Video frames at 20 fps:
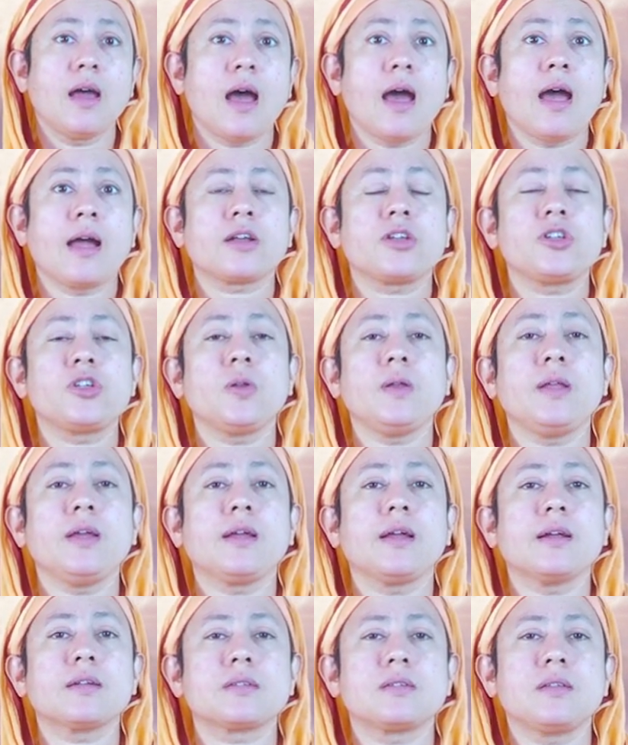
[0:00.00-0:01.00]
actually
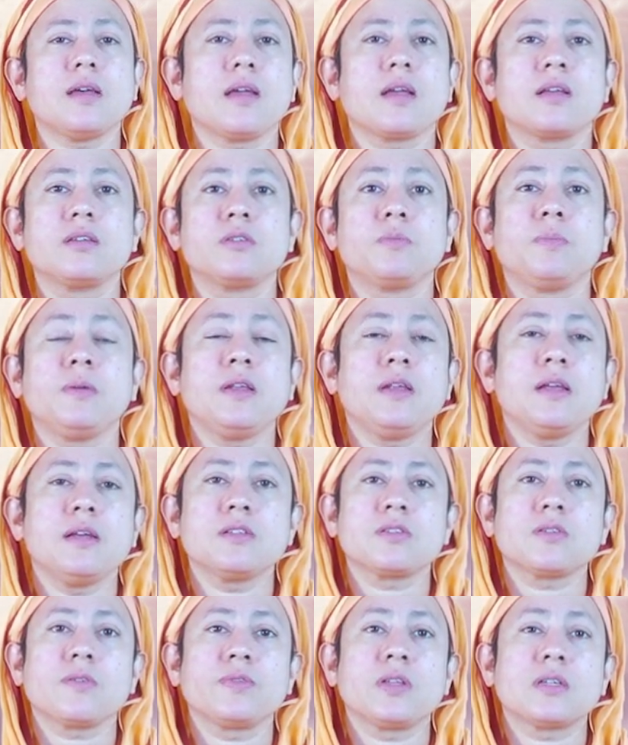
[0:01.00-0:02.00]
gets the
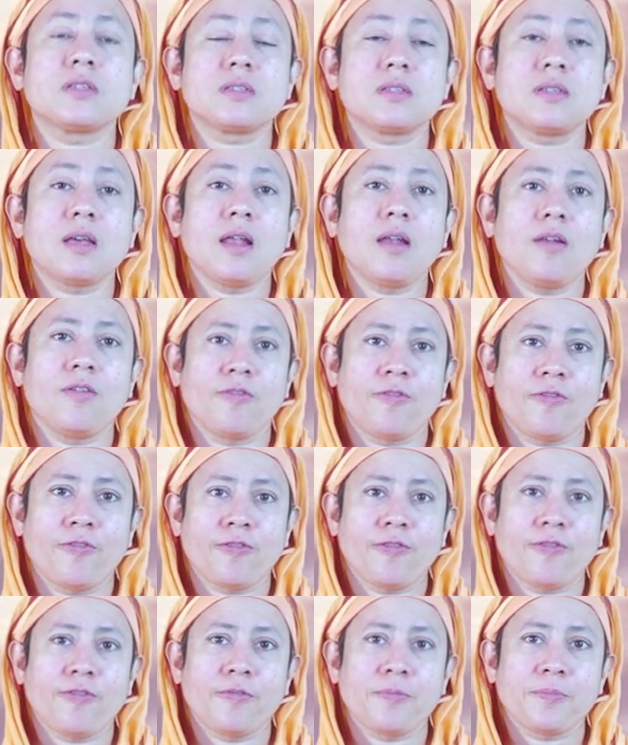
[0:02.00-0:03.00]
experience of the
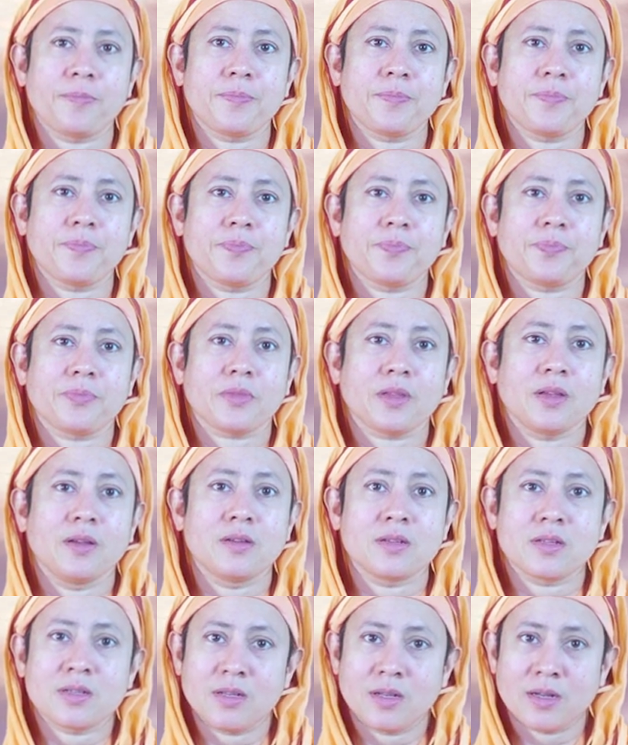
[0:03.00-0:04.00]
self.
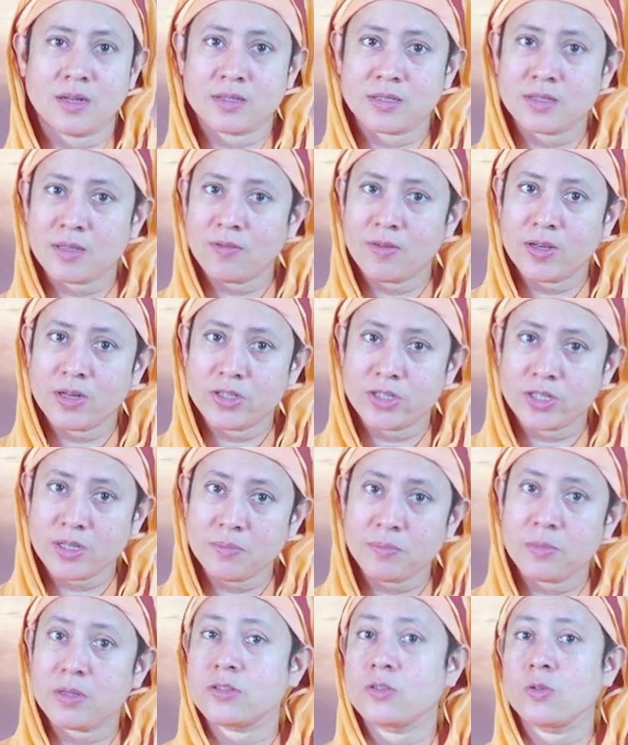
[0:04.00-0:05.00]

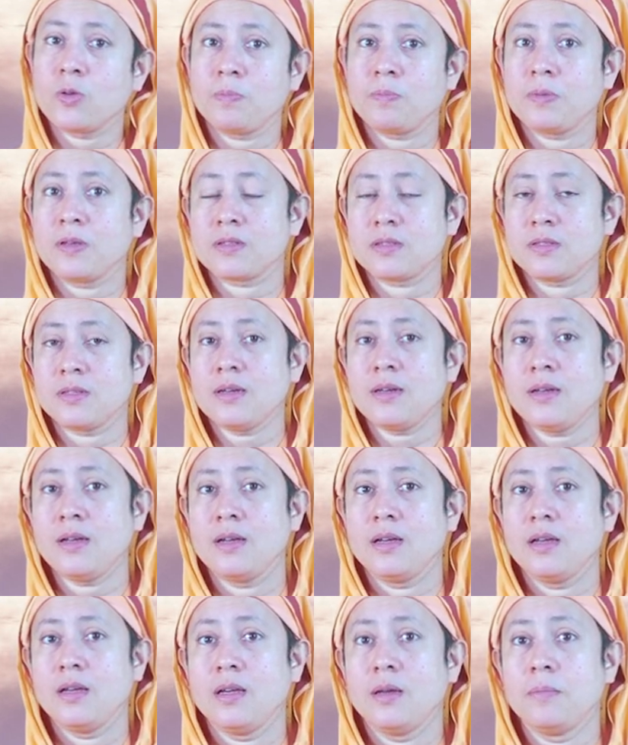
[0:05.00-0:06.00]
Rasavarjam rasopyasya
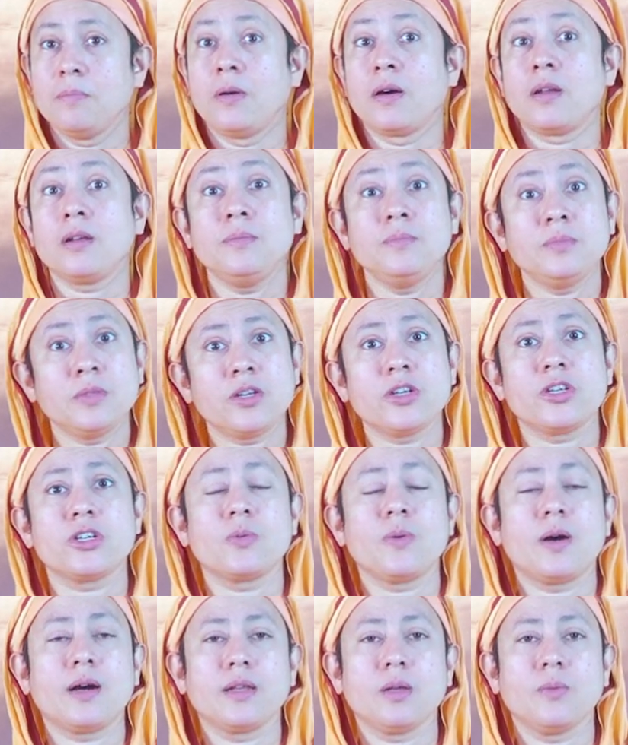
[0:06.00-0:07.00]
param
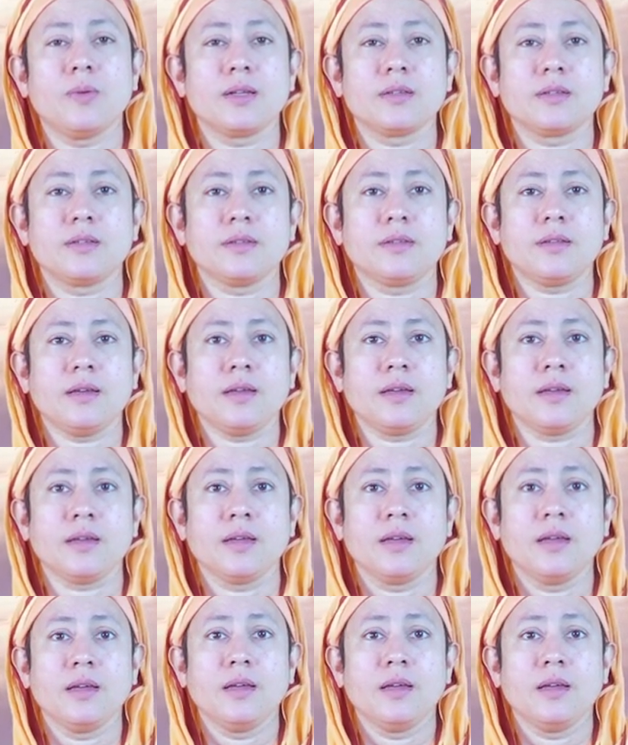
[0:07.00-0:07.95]
drishtva nivartate.